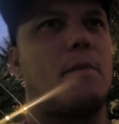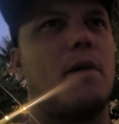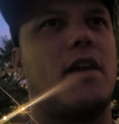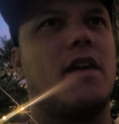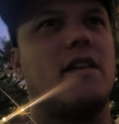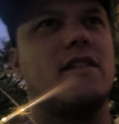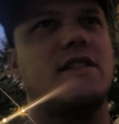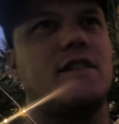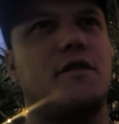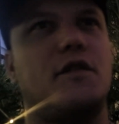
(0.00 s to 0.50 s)

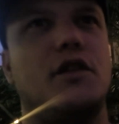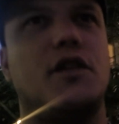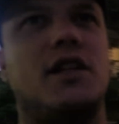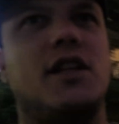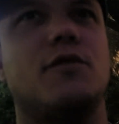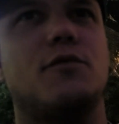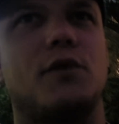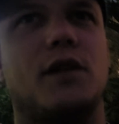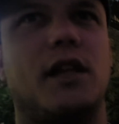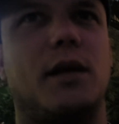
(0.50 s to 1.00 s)
Because if you
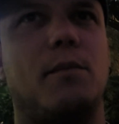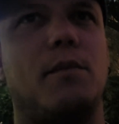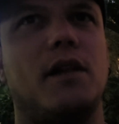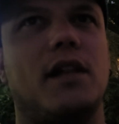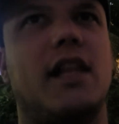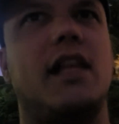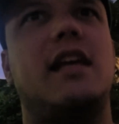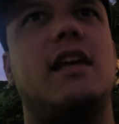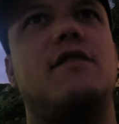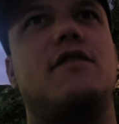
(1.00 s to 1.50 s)
didn't really
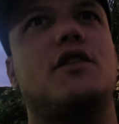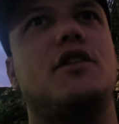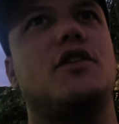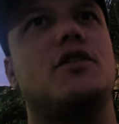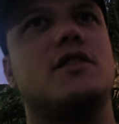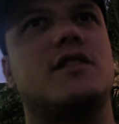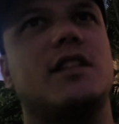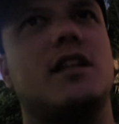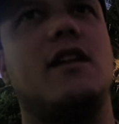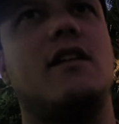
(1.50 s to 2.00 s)
believe in
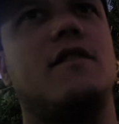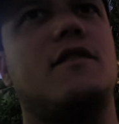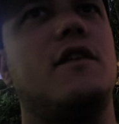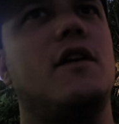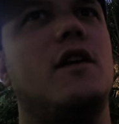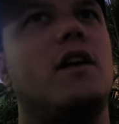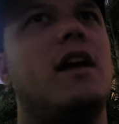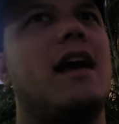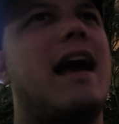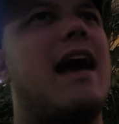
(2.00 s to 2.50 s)
yourself,
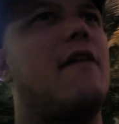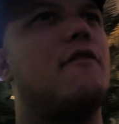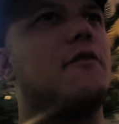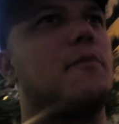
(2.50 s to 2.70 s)
have